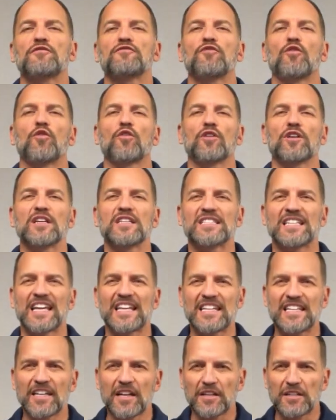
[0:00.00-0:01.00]
for is
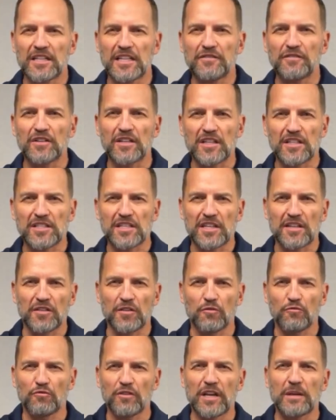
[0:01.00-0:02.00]
any unevenness in the
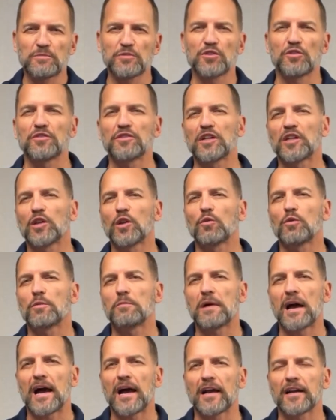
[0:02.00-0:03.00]
ribs or in the lower
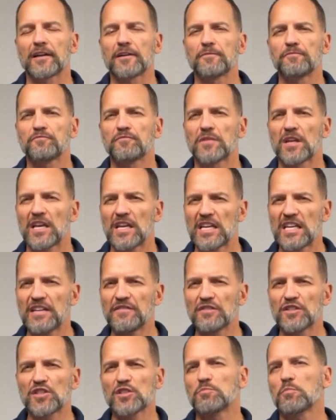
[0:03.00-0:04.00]
back.
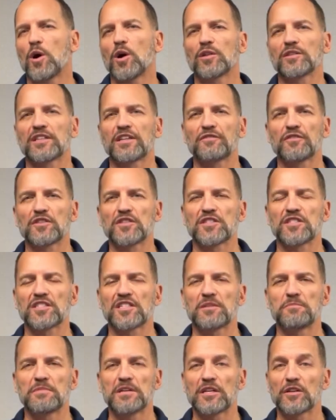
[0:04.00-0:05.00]
Even small differences
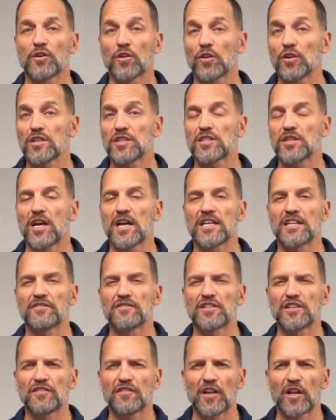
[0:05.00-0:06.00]
can be an early sign of a
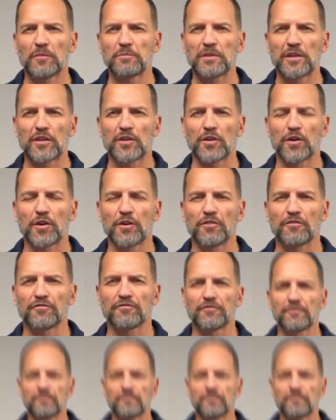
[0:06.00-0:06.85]
developing curve.